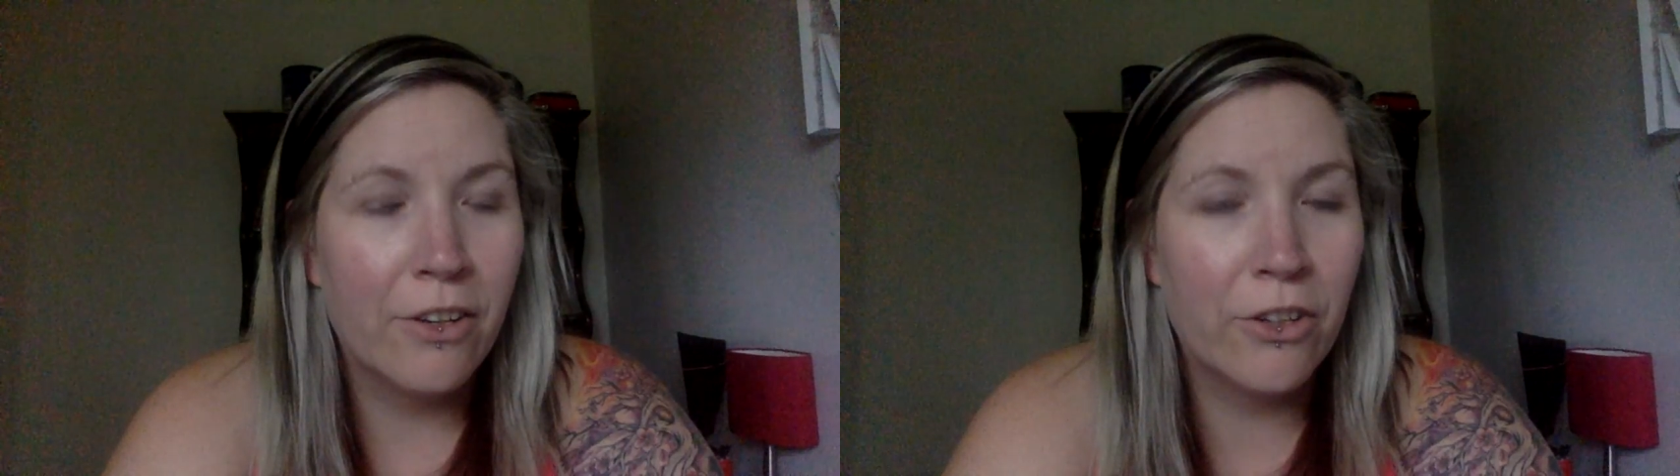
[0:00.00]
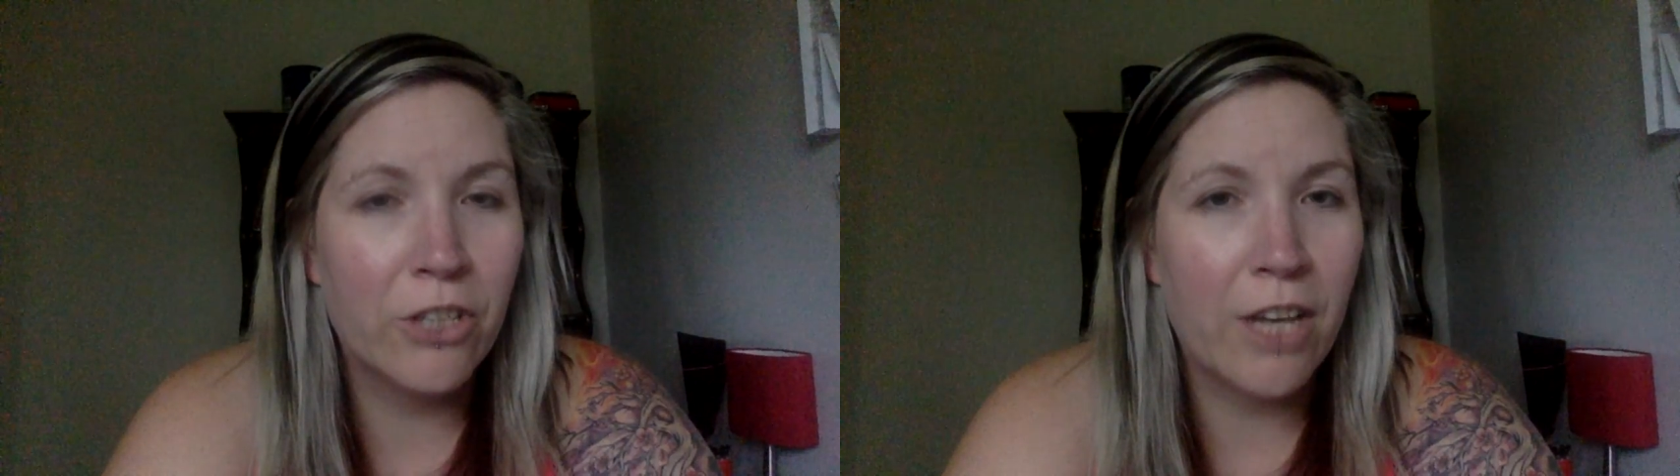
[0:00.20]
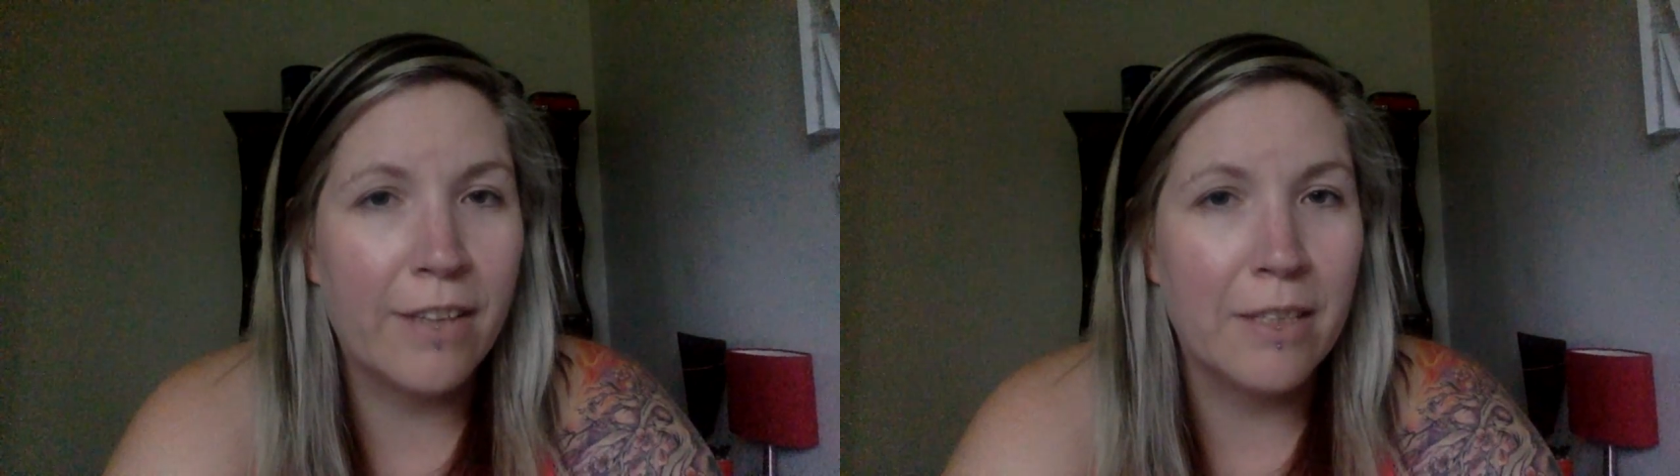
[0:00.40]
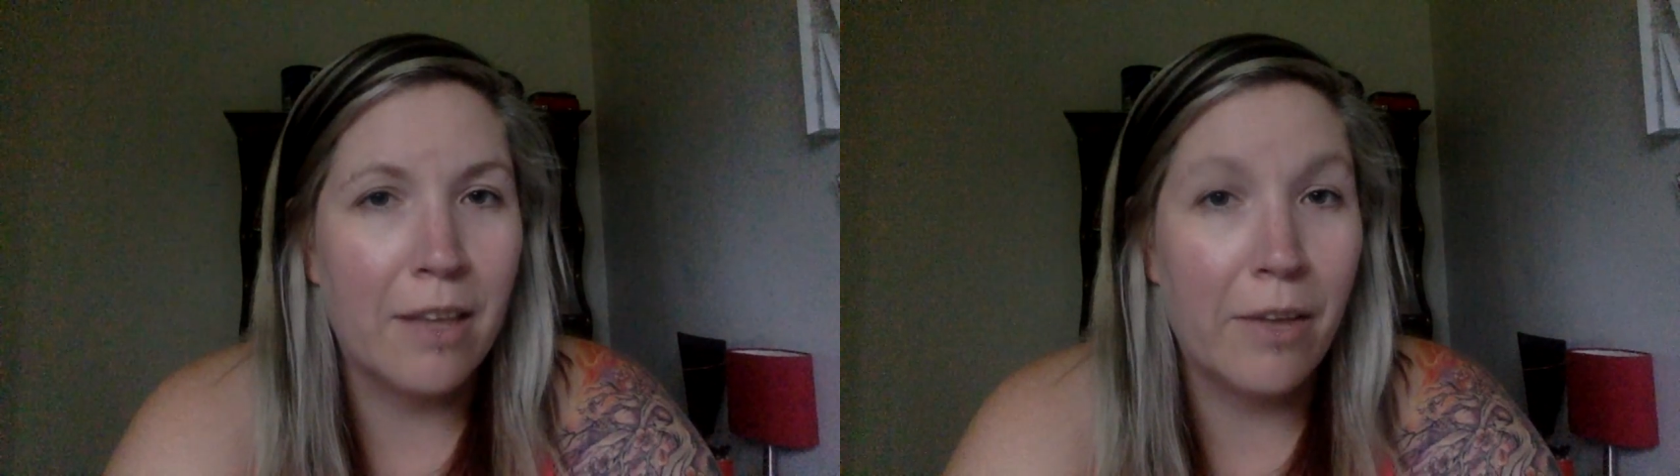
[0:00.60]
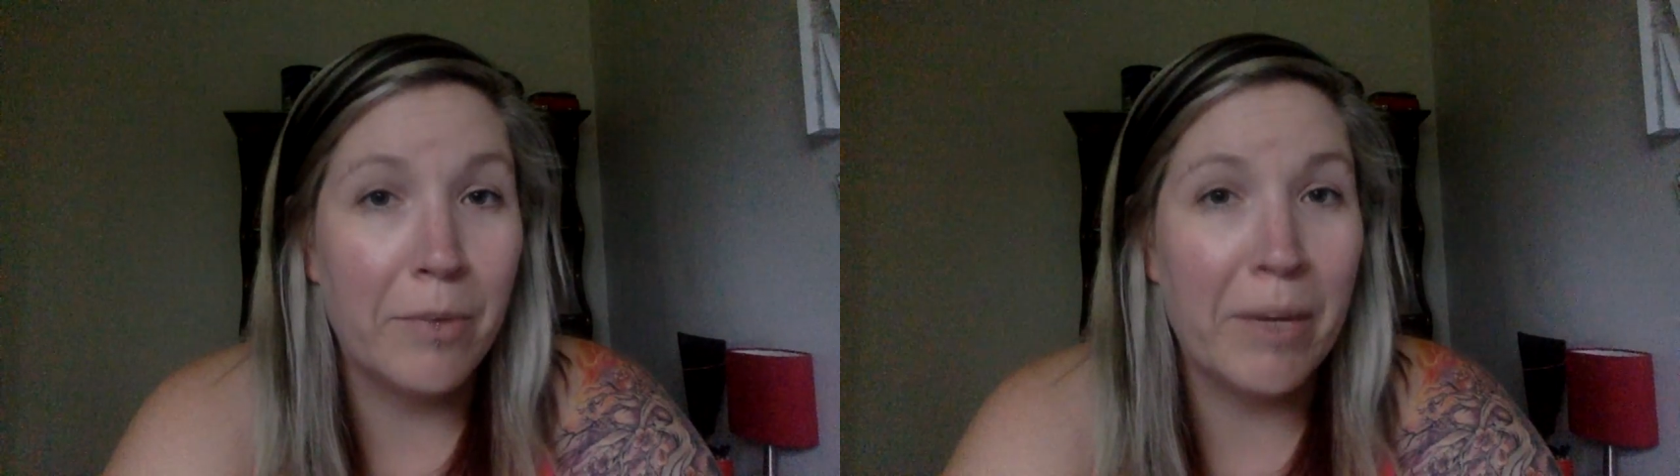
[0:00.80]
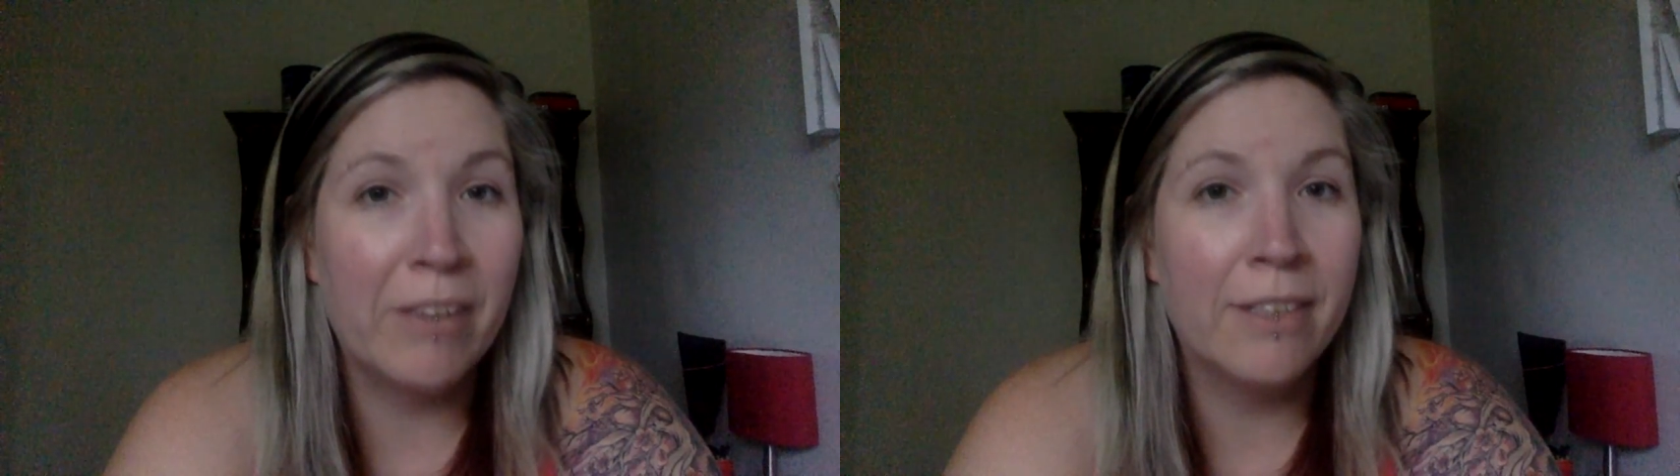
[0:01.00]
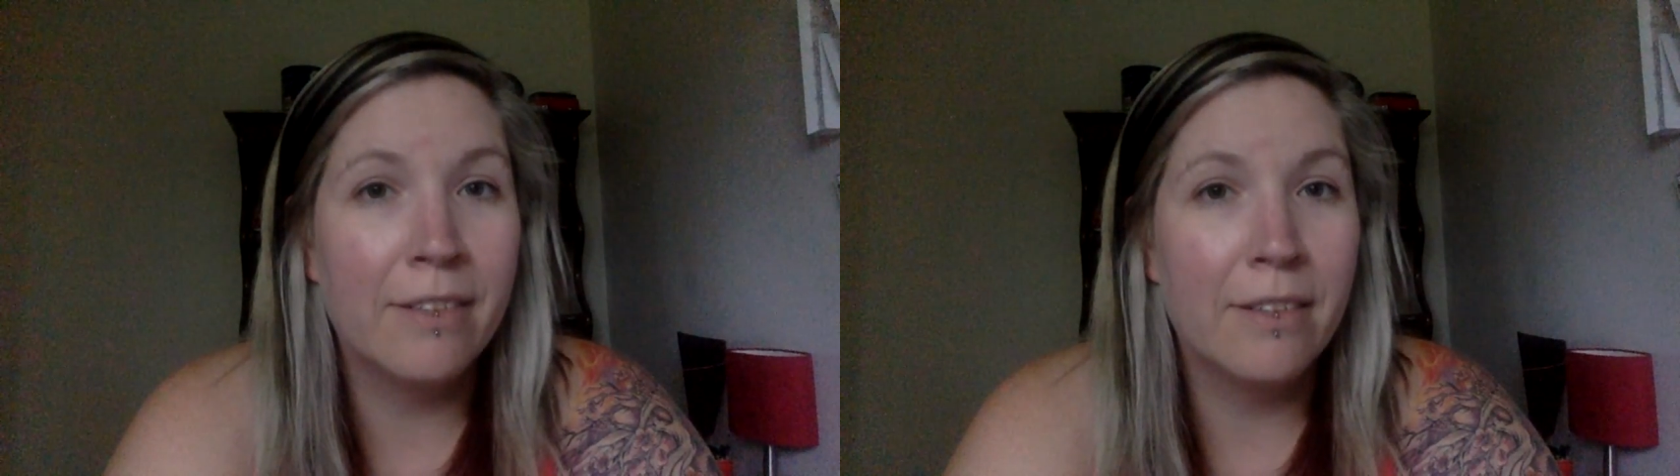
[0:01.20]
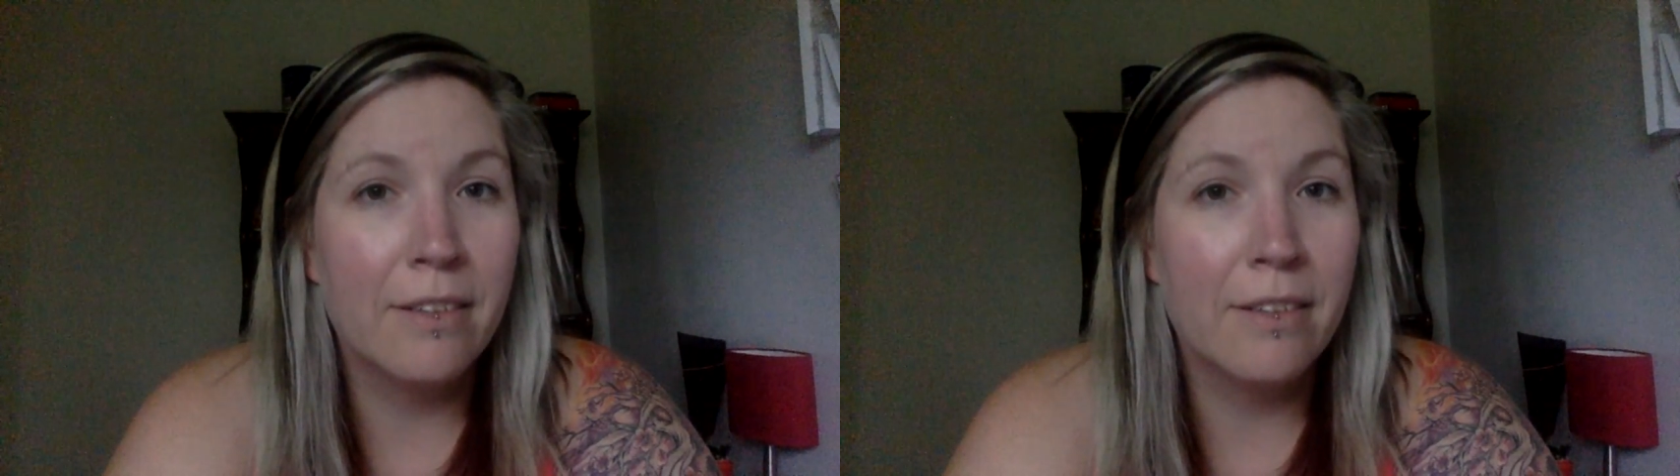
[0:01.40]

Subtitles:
your child's other parent,